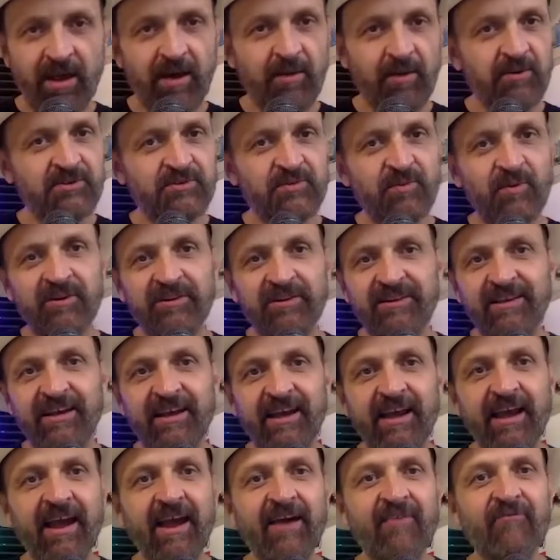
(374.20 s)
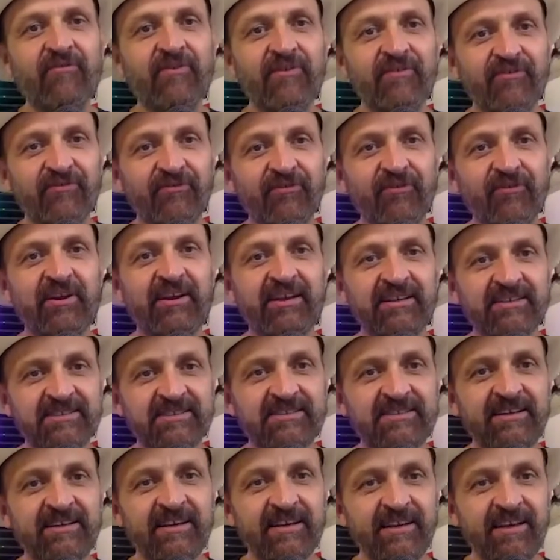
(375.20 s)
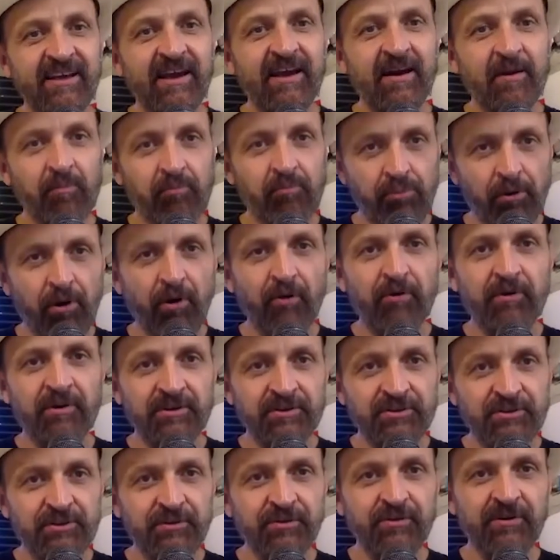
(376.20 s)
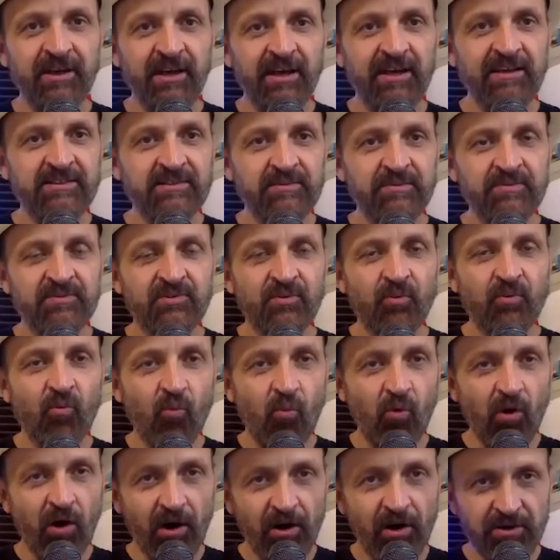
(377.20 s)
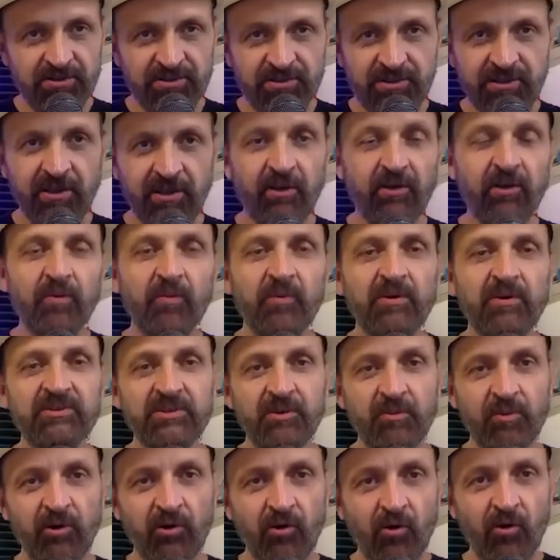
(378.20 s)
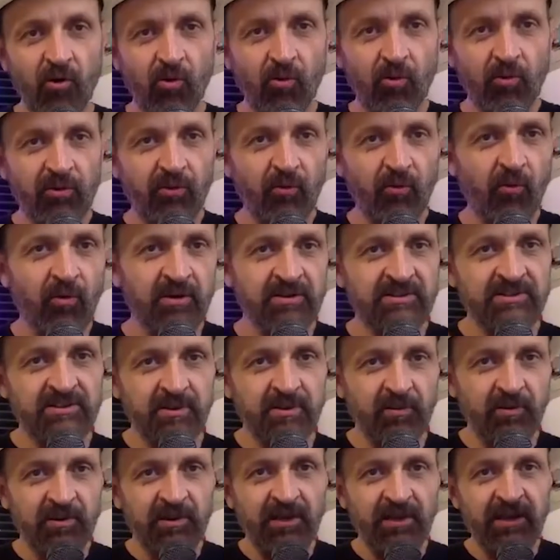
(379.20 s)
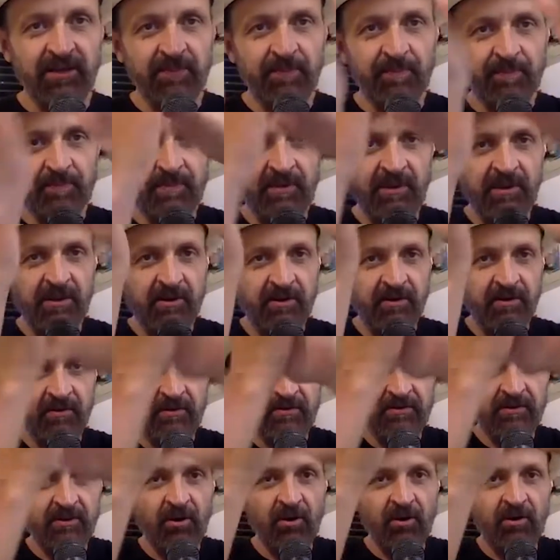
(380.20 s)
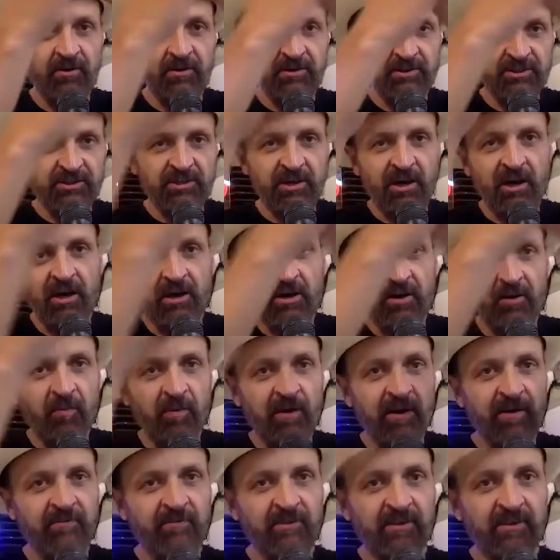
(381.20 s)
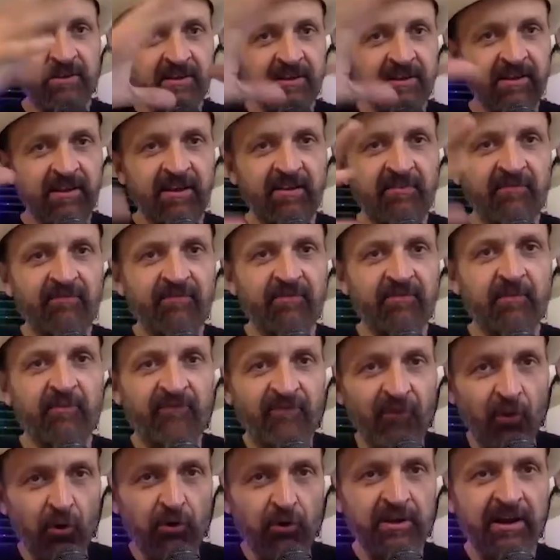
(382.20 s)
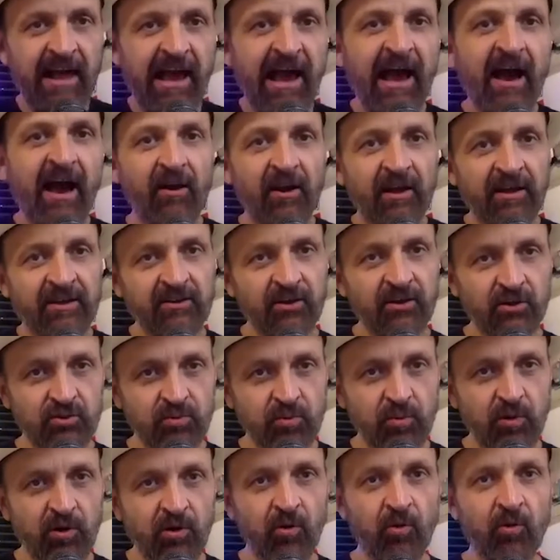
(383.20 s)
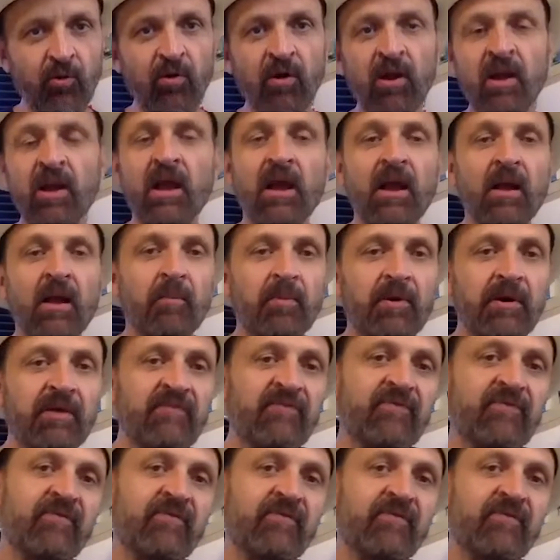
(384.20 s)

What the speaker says: was one thing. Every freaking CD had a broken jewel case. It was the worst. The only ones that were cool were the ones that were like card stock or whatever. They could fold it out. Like those were cool. But if